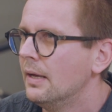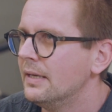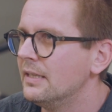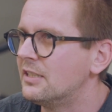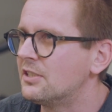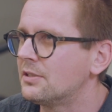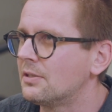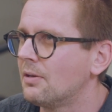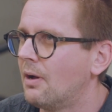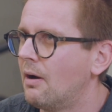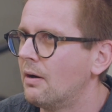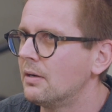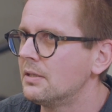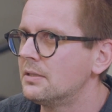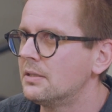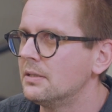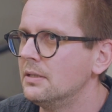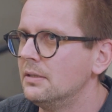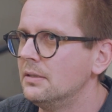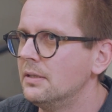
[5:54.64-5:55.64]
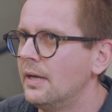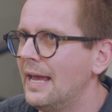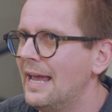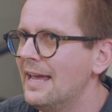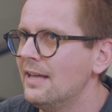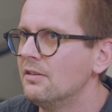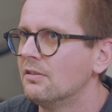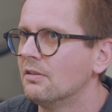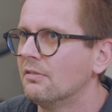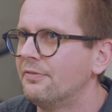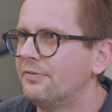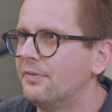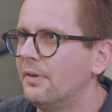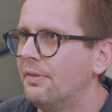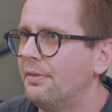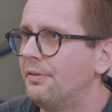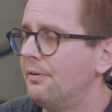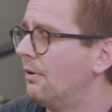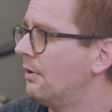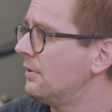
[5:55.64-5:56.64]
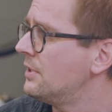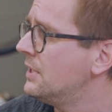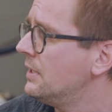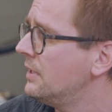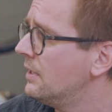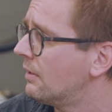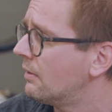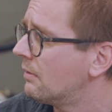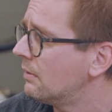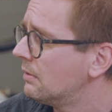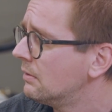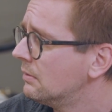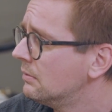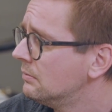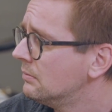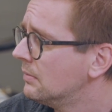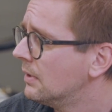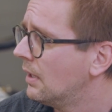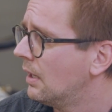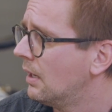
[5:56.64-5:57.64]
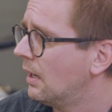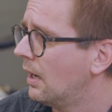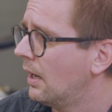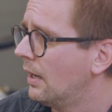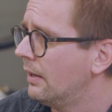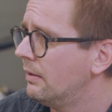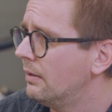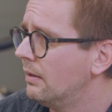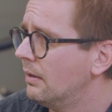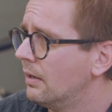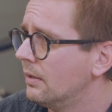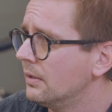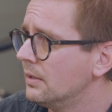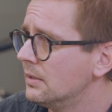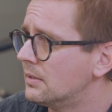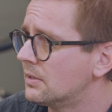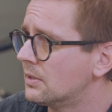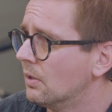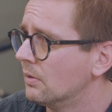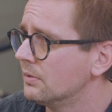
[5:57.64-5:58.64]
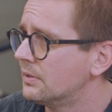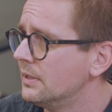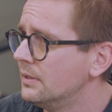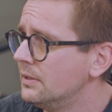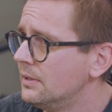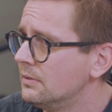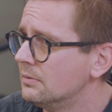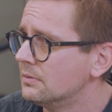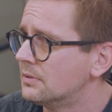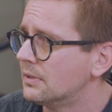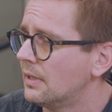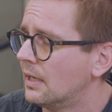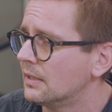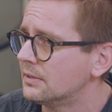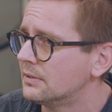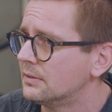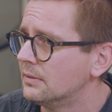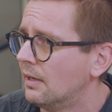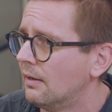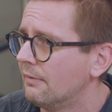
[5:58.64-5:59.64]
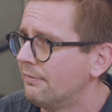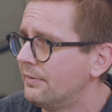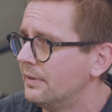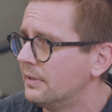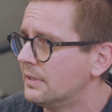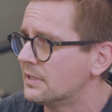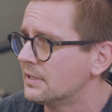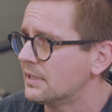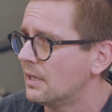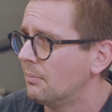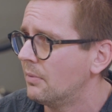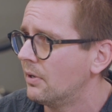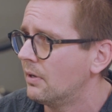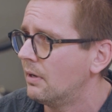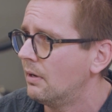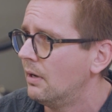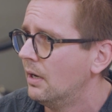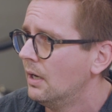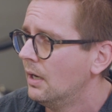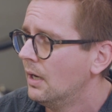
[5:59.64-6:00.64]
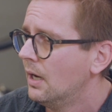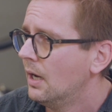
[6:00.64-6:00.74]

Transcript: It starts in the end of the third year, and it continues after the summer